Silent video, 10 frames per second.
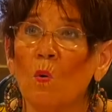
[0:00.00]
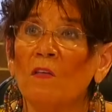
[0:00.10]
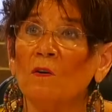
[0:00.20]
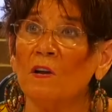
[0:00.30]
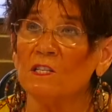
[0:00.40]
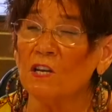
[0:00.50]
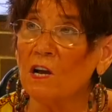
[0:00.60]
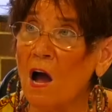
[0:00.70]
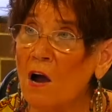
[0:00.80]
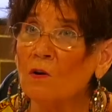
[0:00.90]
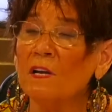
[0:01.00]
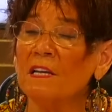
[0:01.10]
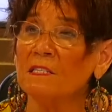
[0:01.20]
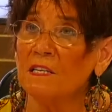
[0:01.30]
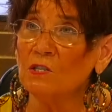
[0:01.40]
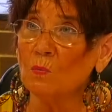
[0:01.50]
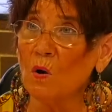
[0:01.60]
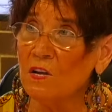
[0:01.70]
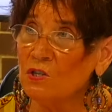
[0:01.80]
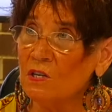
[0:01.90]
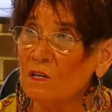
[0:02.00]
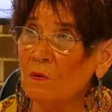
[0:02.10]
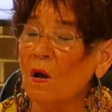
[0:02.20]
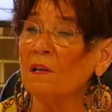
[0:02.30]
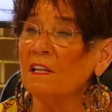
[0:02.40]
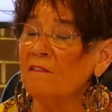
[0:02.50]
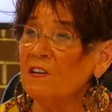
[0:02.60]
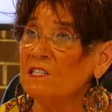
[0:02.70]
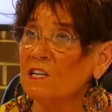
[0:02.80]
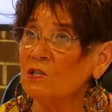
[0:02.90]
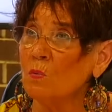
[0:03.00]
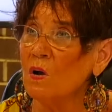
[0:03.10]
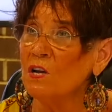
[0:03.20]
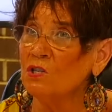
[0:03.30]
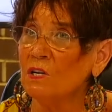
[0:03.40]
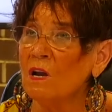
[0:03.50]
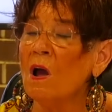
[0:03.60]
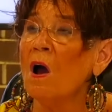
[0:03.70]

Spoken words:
whether it's a congregate situation, a living situation,